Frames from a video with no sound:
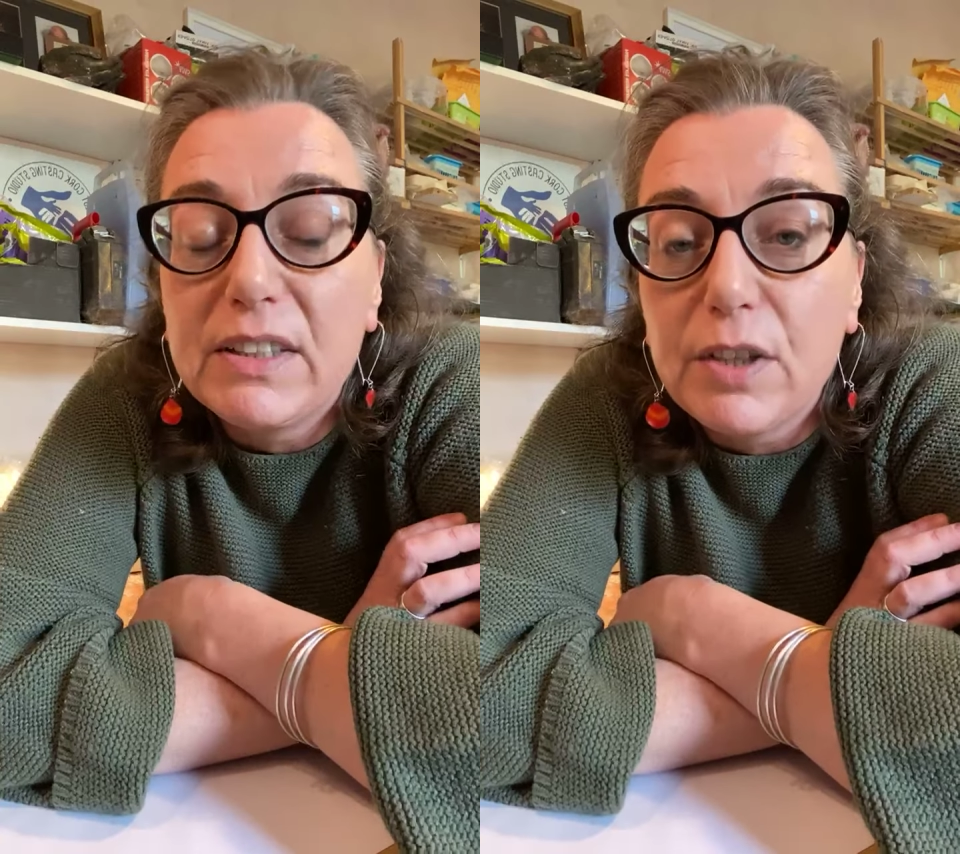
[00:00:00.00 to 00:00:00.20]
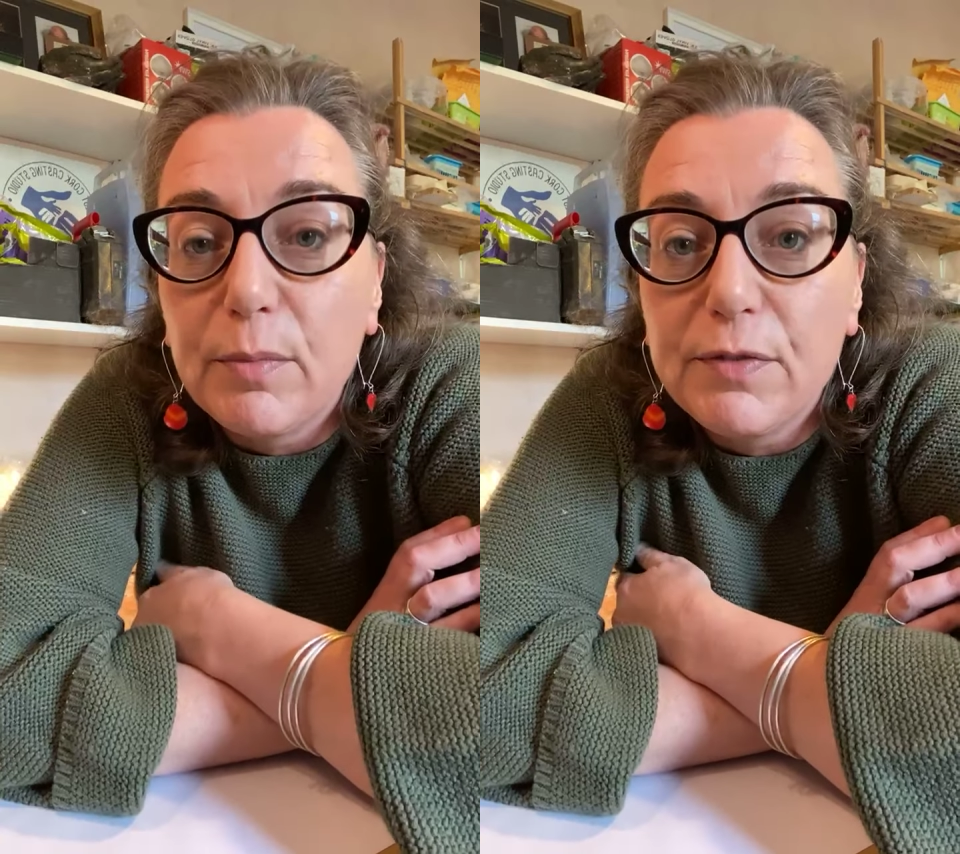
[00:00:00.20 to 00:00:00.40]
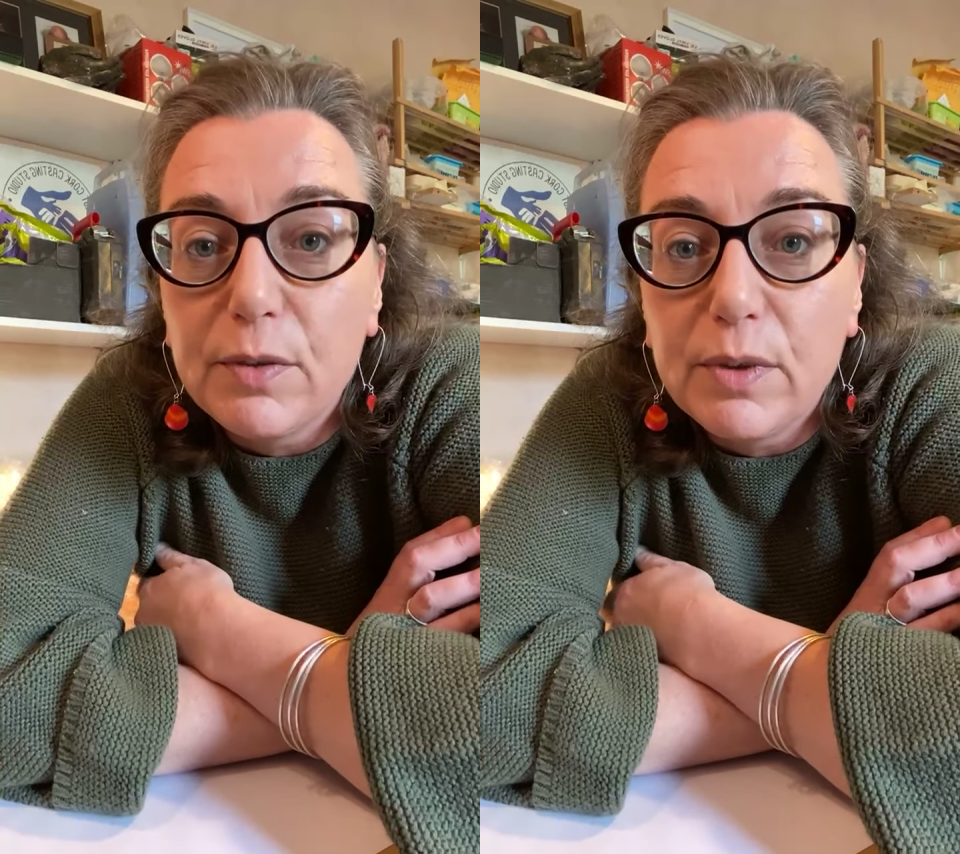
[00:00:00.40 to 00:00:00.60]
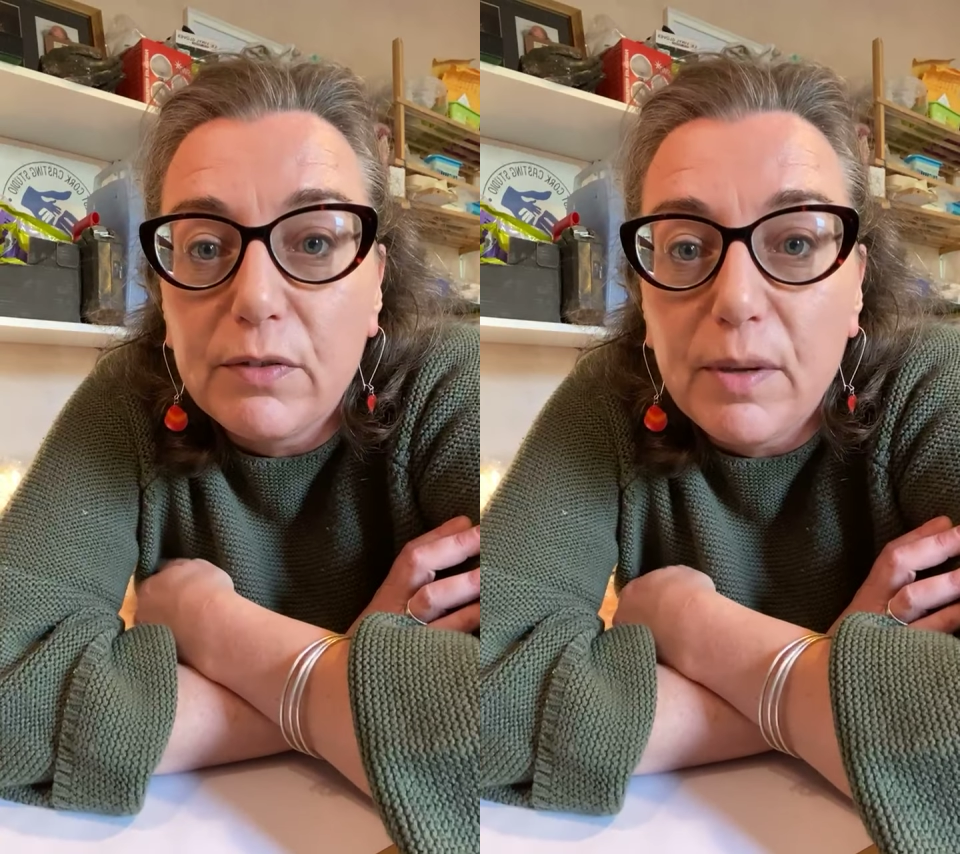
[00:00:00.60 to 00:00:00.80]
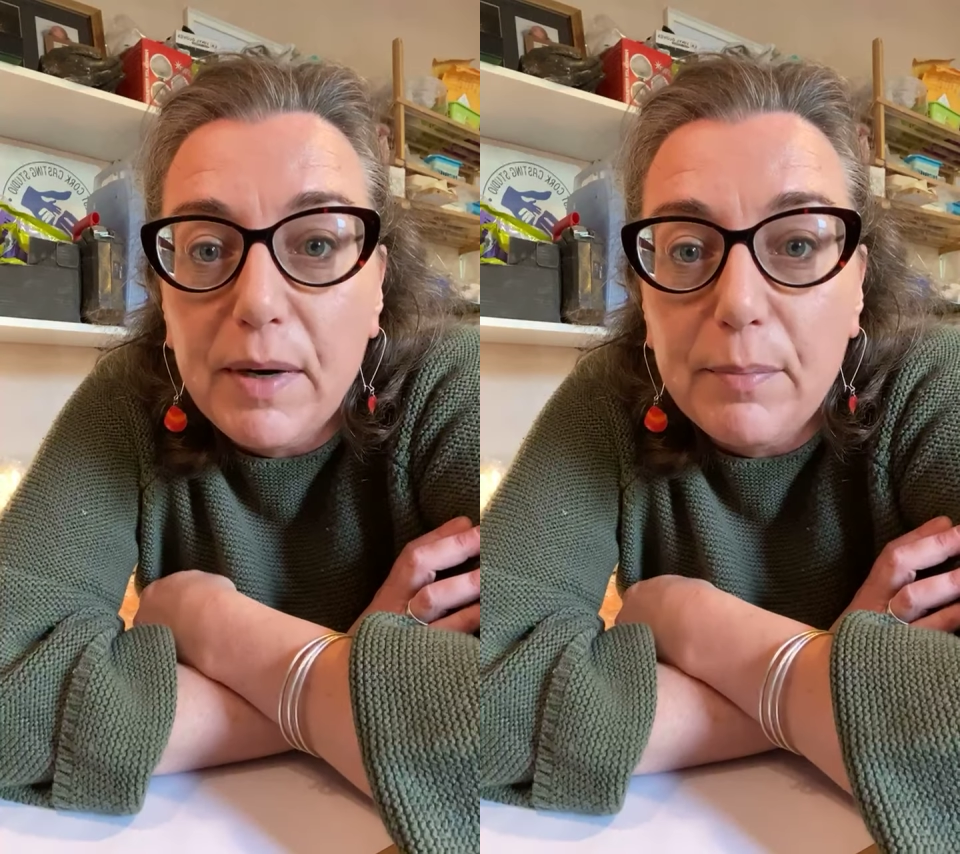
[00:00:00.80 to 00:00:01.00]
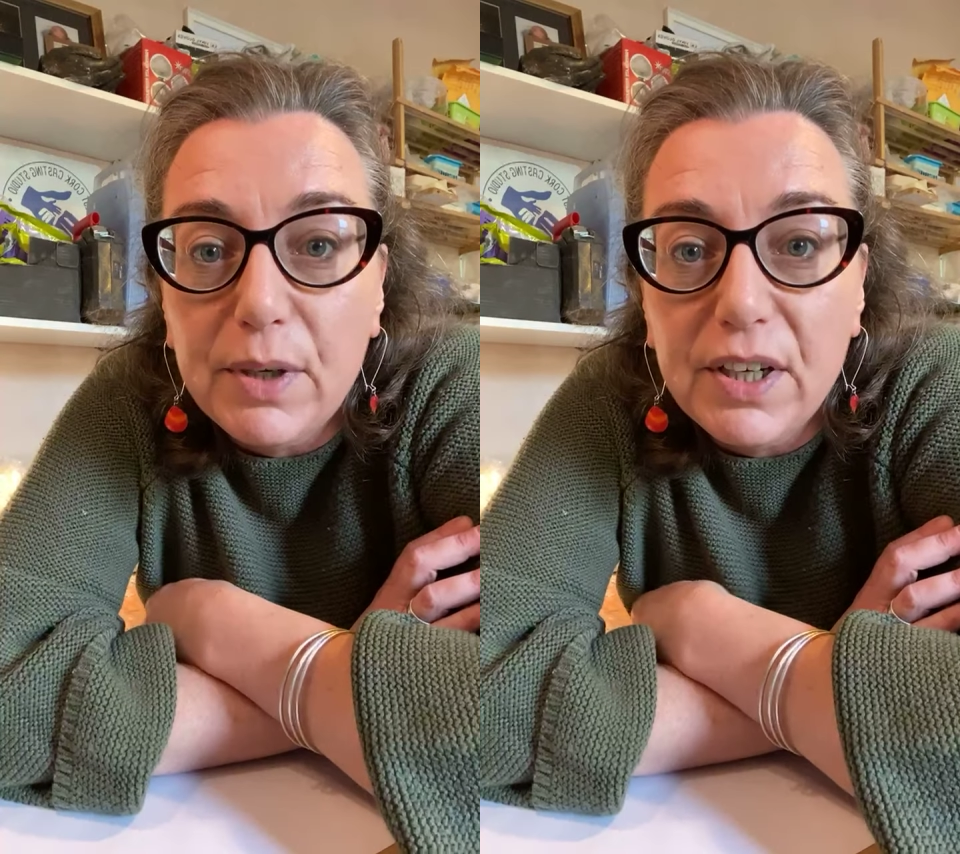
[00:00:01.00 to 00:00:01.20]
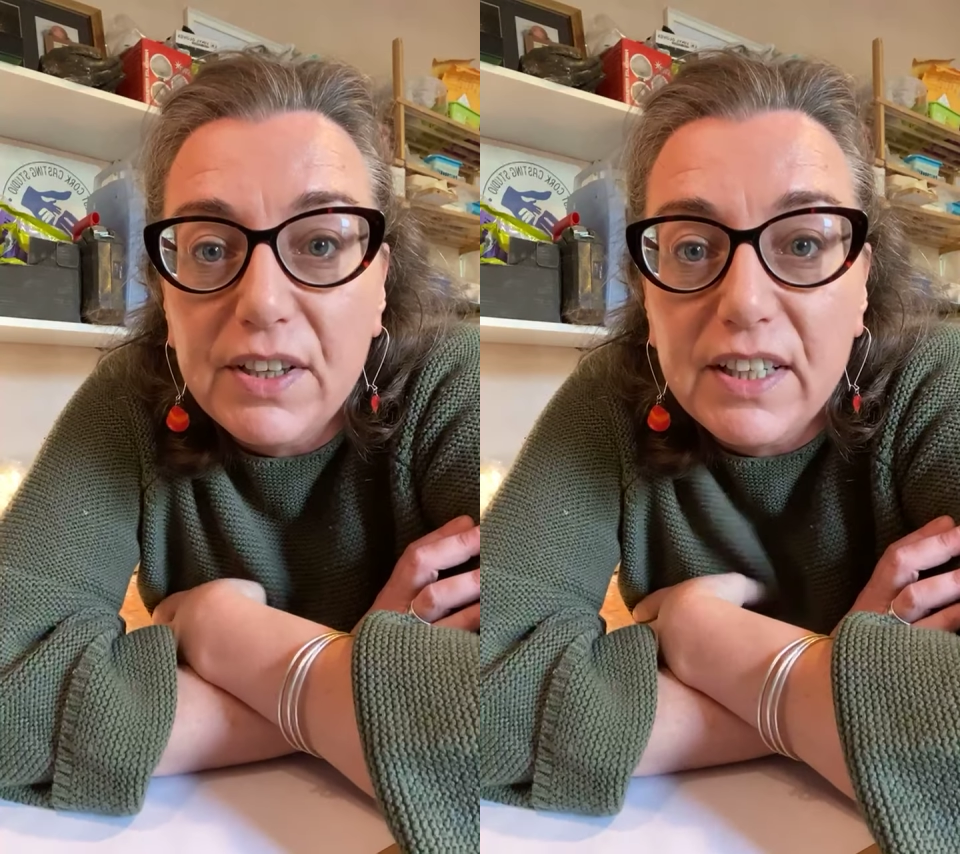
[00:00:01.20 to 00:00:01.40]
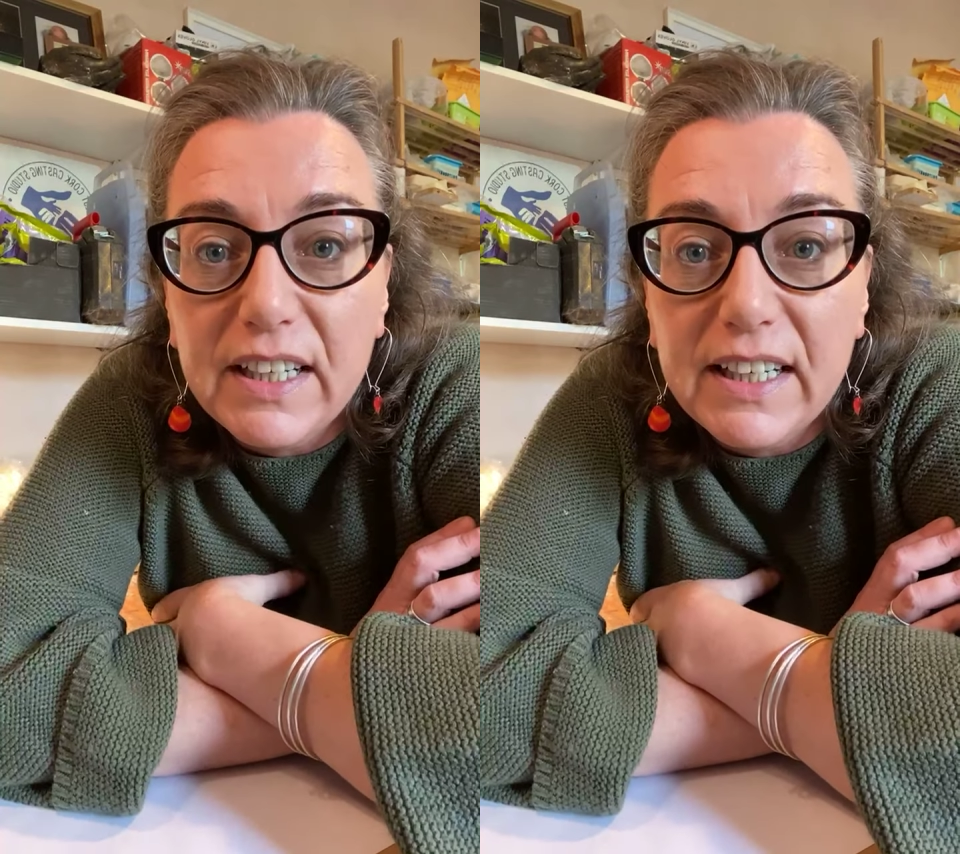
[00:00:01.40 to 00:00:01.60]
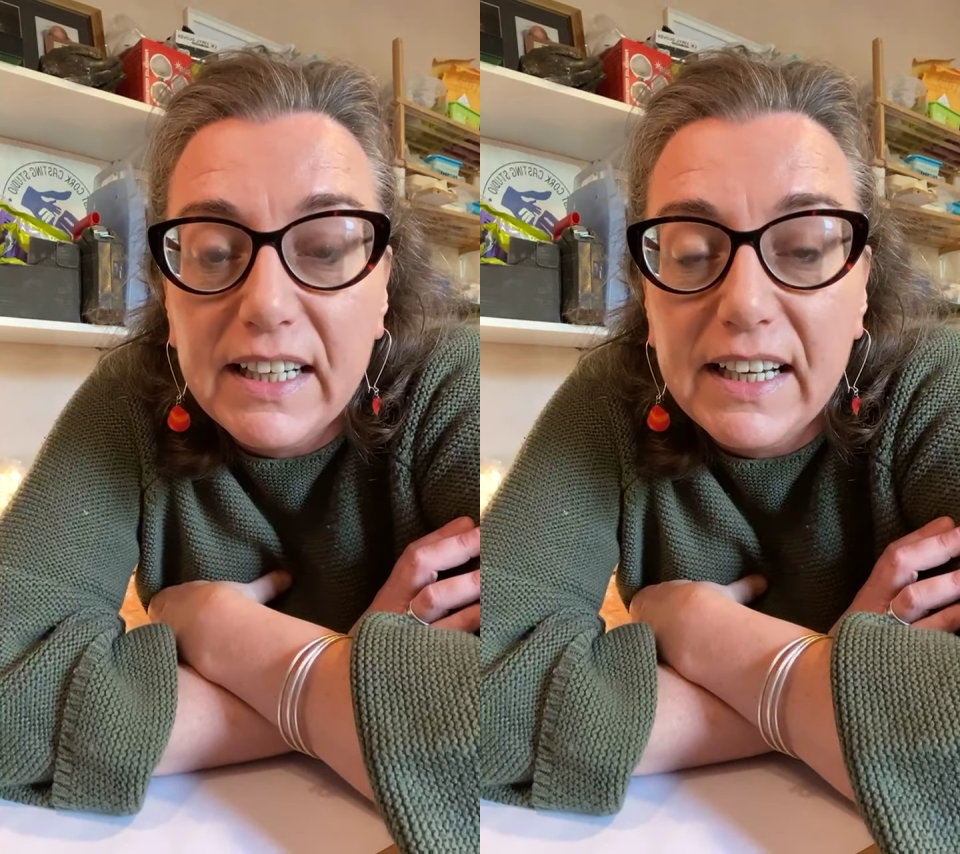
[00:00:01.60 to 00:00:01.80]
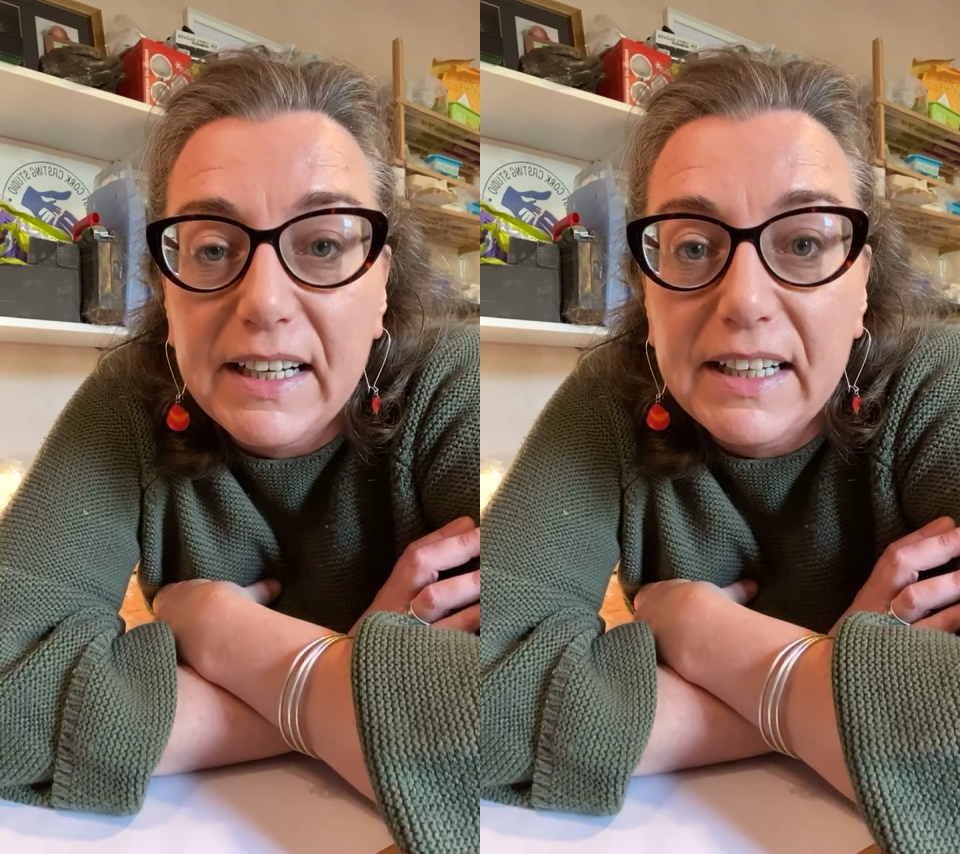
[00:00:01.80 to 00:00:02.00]
some of you will remember
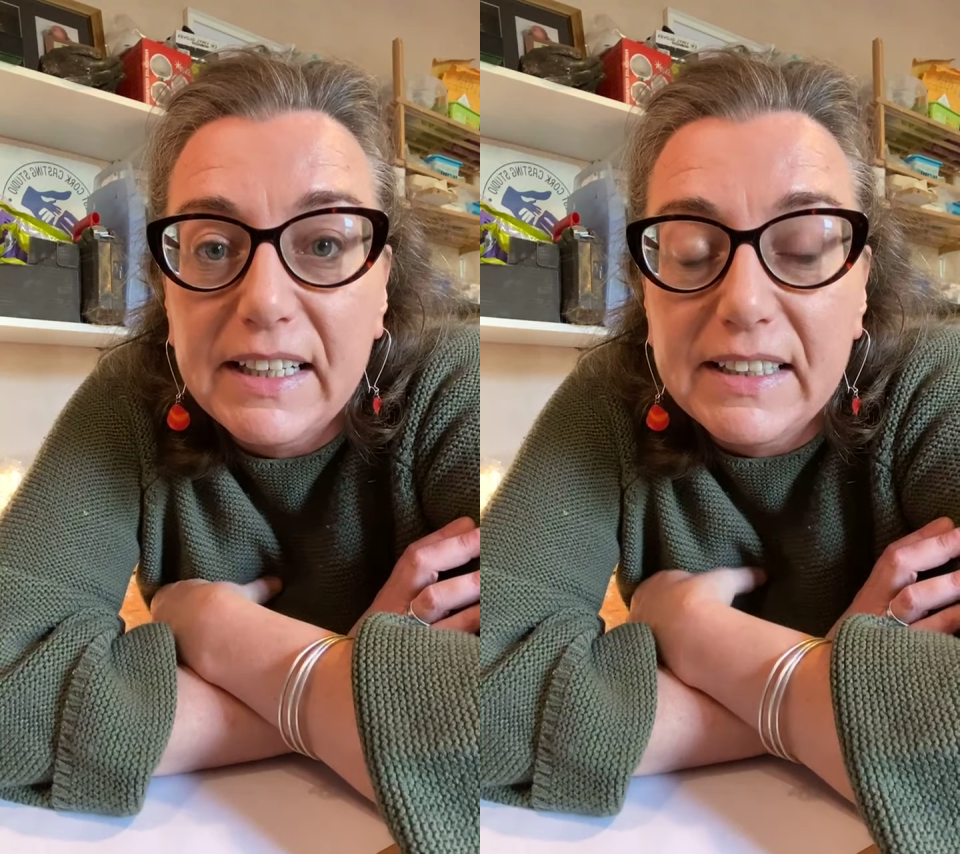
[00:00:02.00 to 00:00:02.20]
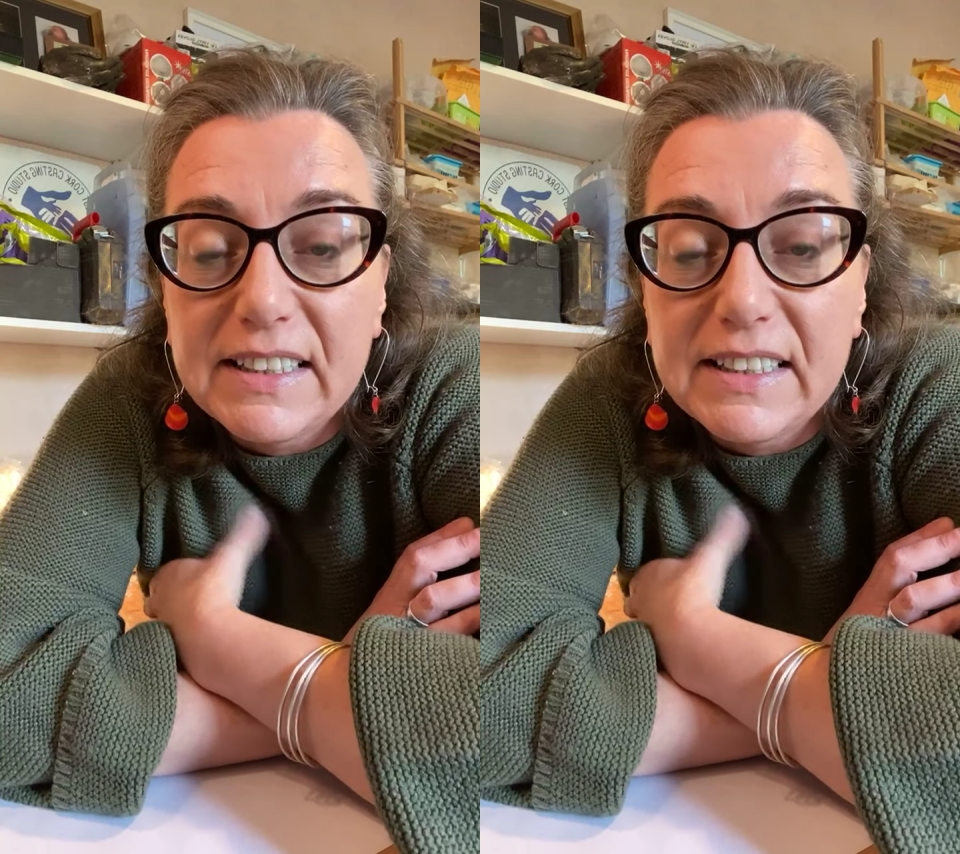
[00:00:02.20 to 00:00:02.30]
the